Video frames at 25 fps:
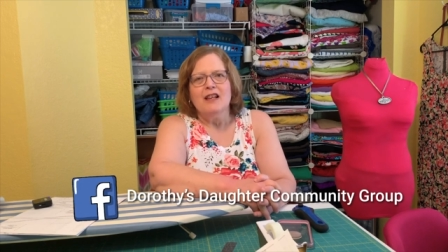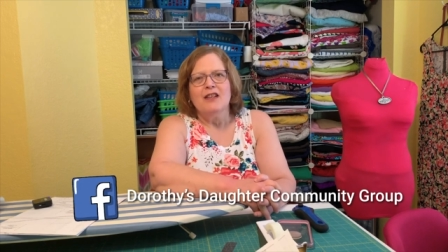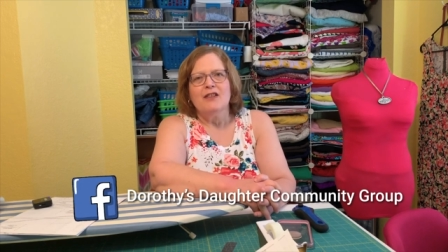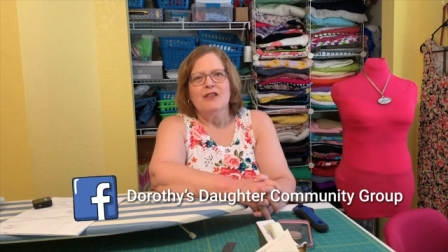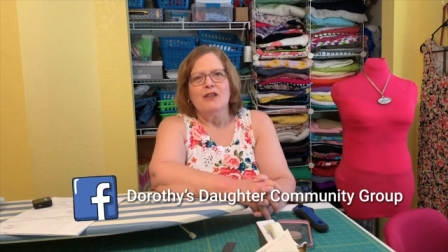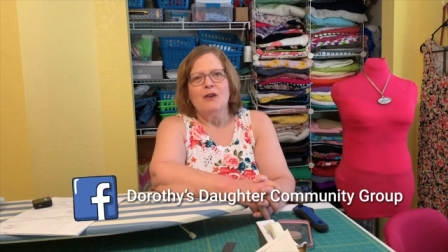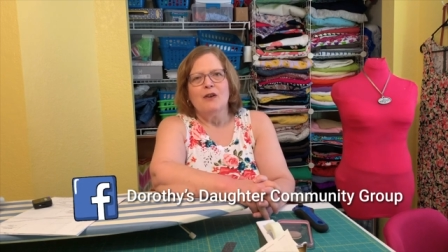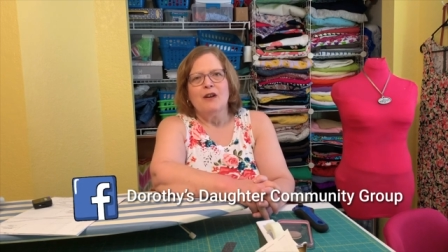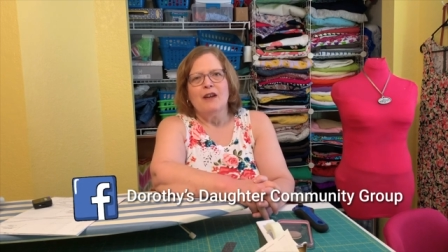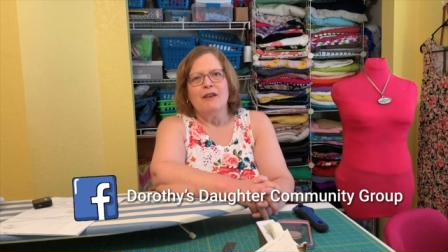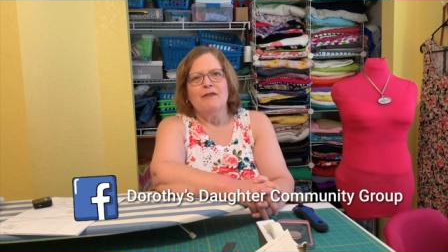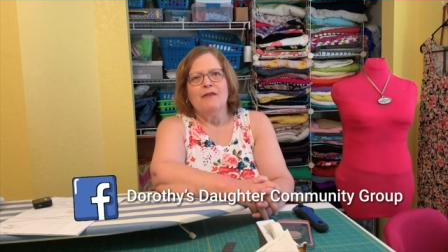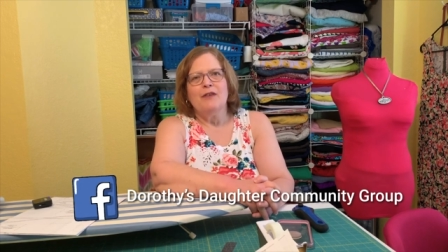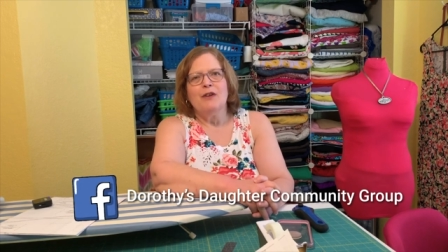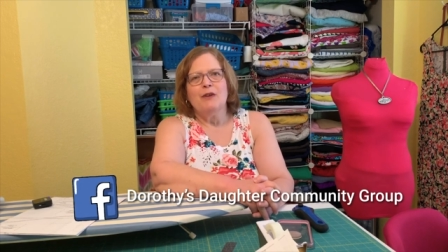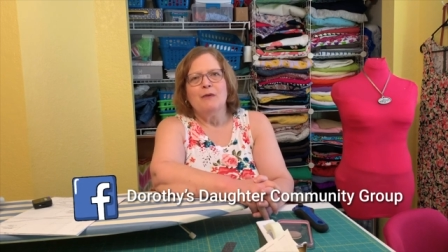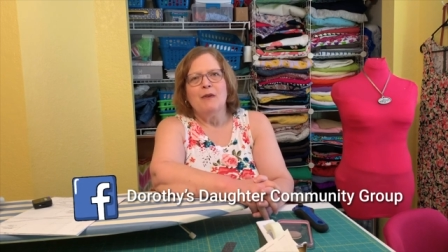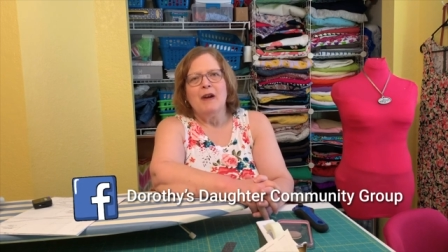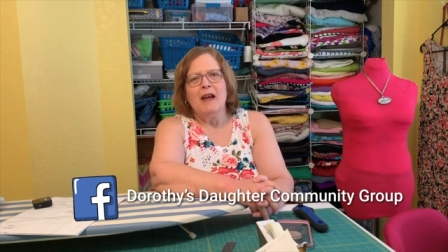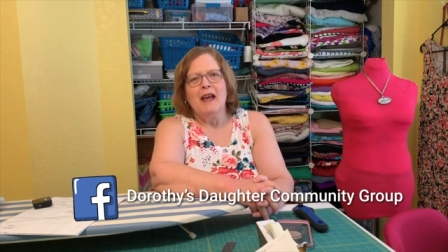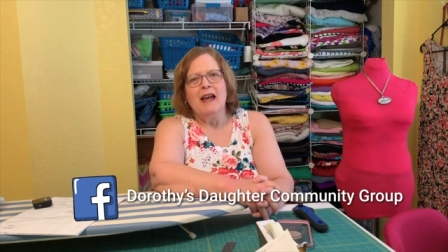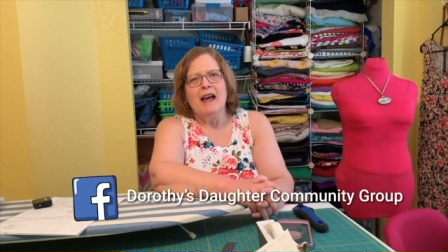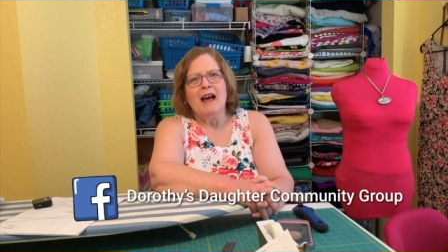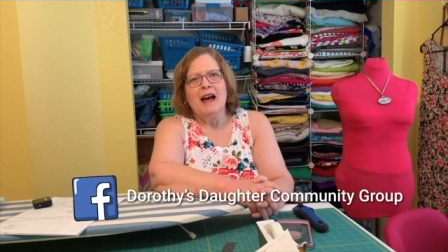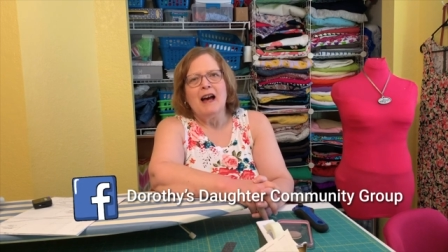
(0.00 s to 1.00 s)
So if
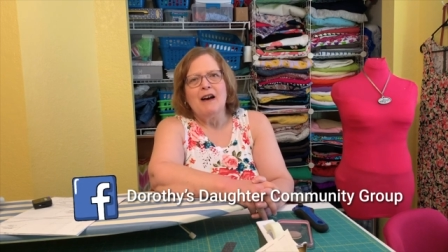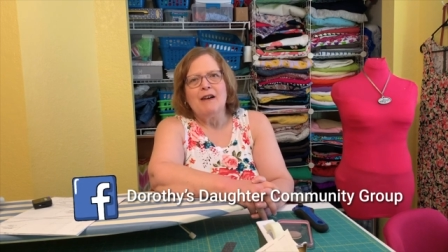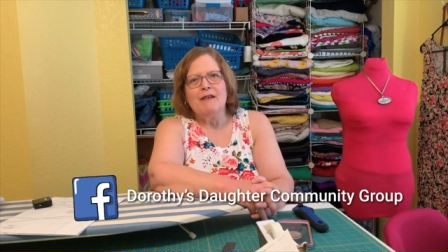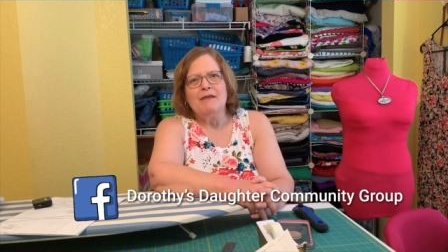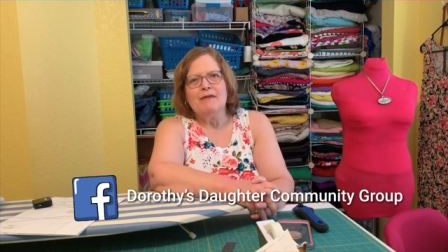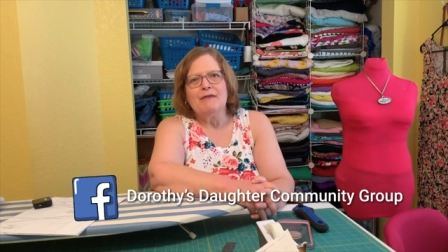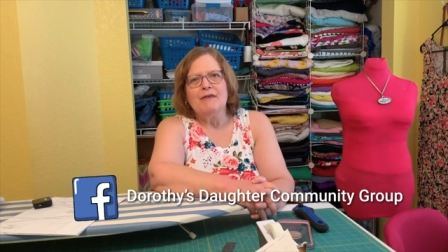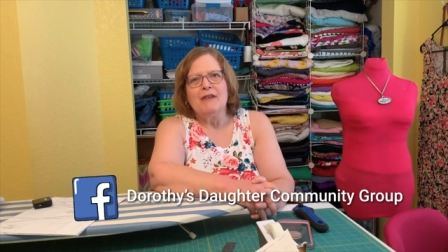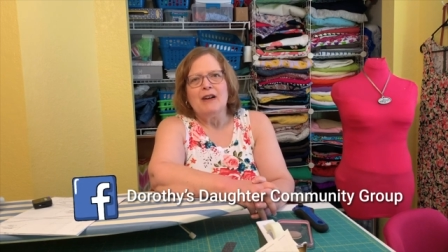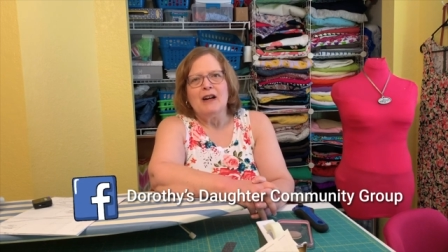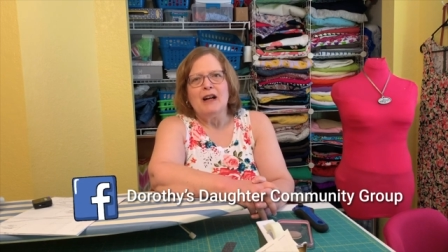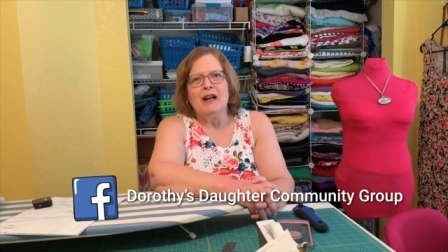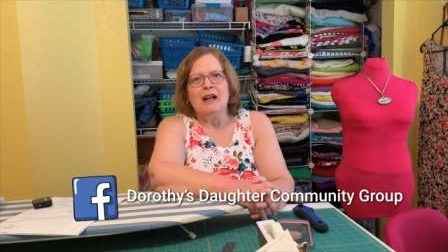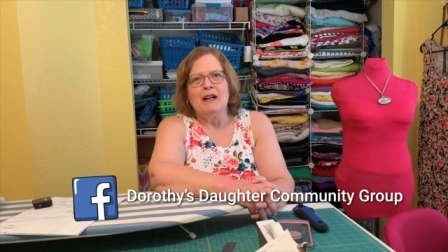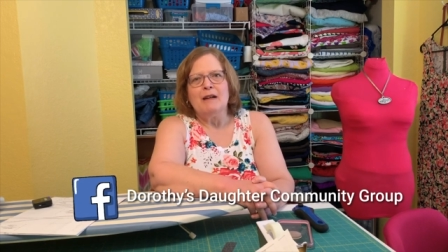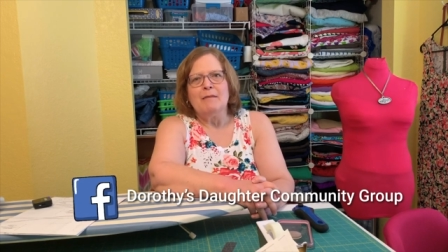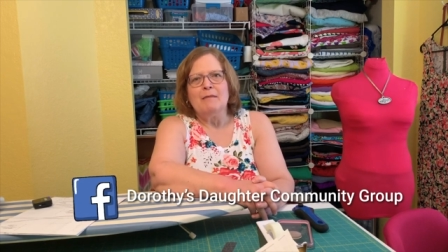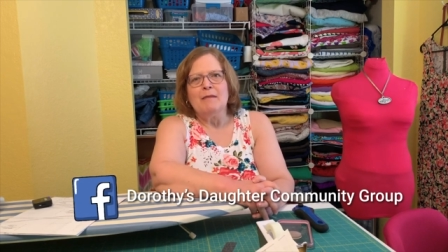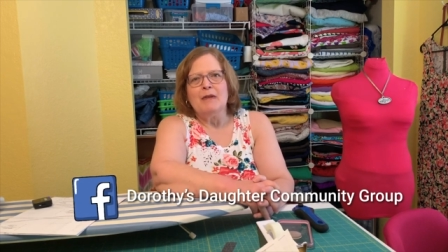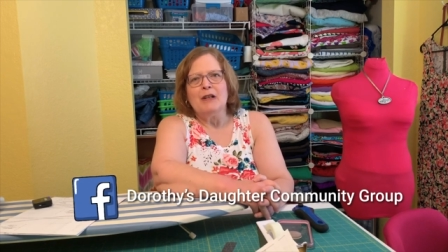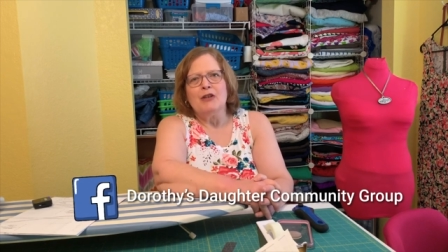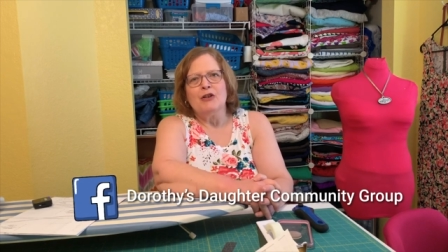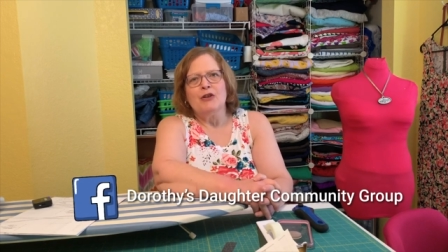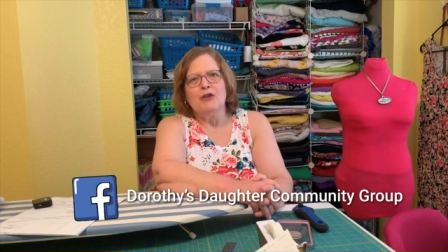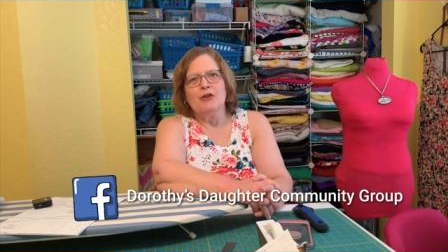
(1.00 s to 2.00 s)
you have
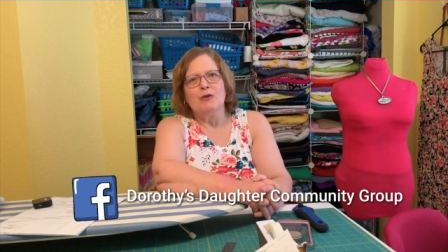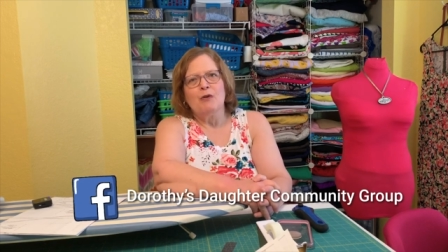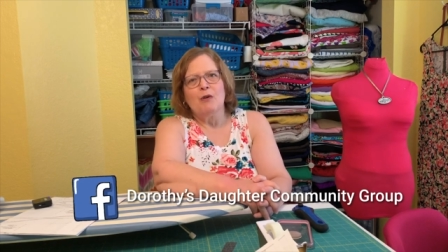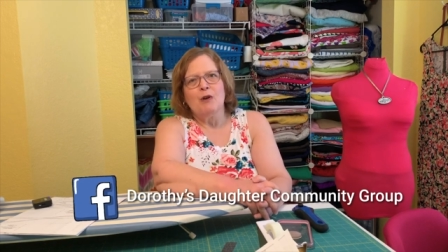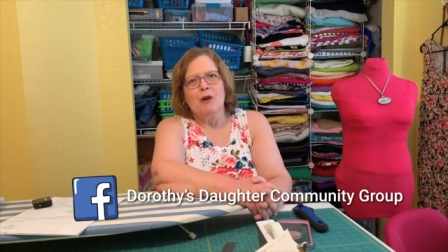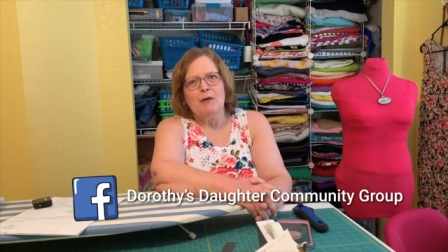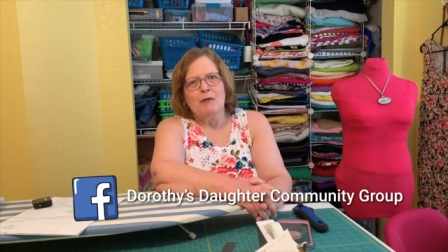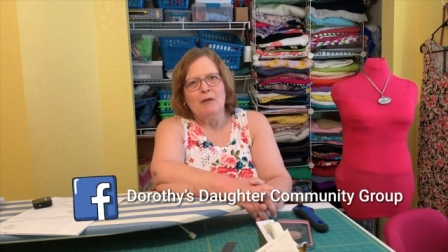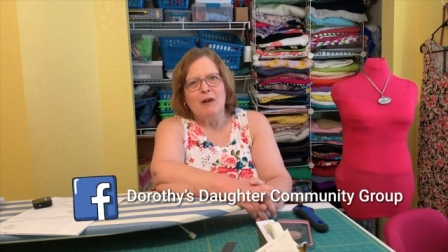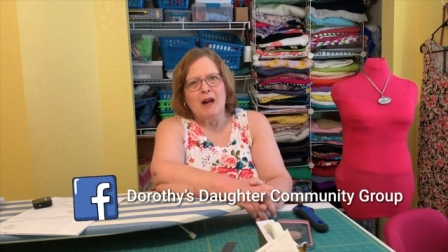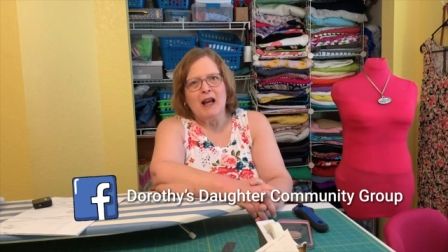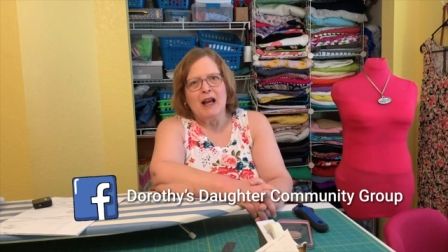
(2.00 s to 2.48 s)
a short